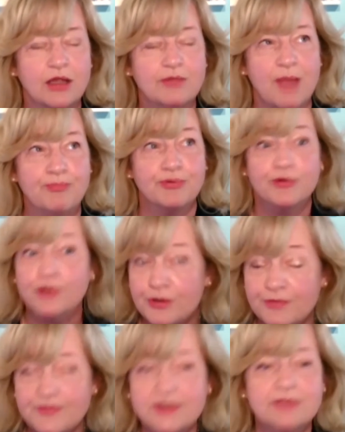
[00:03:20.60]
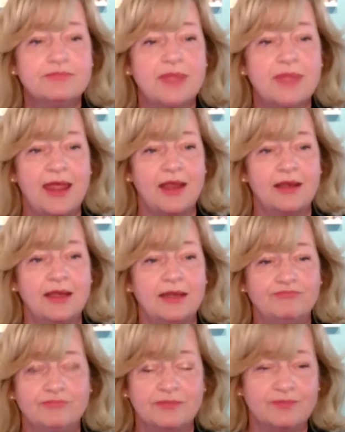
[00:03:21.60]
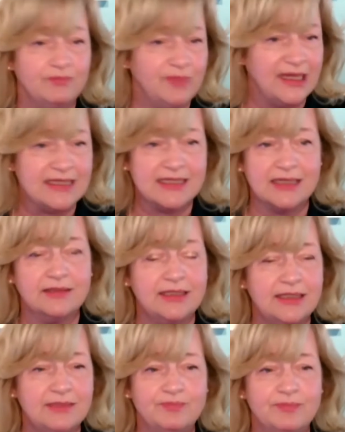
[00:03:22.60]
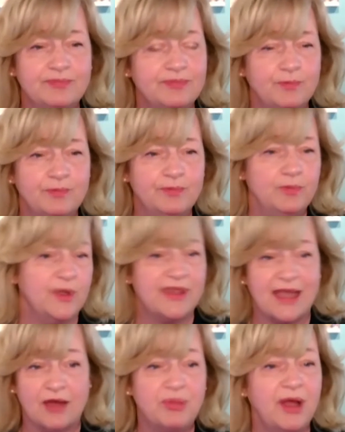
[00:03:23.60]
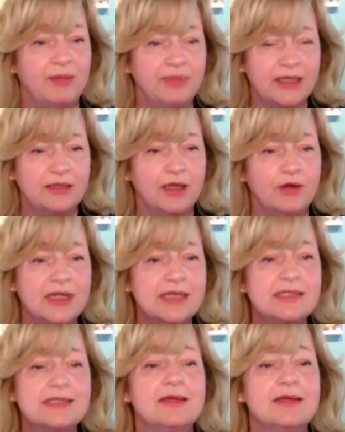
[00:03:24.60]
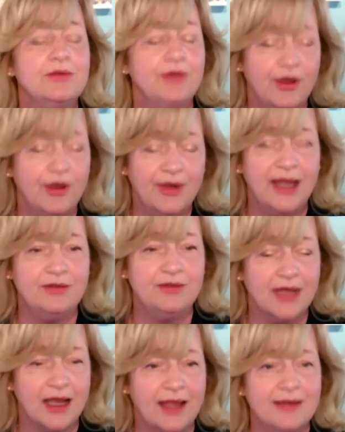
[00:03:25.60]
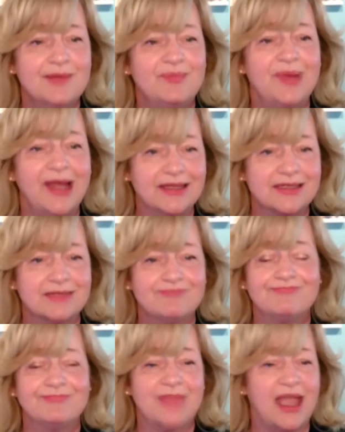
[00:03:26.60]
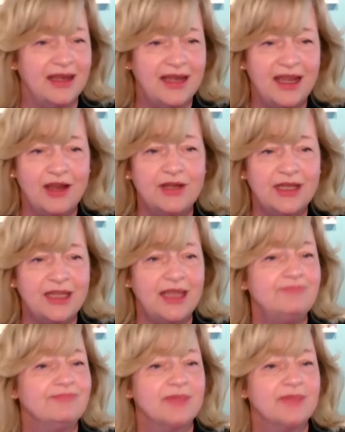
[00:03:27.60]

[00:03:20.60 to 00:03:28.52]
approved and basically without public notice? No, I do not. But I inherited it.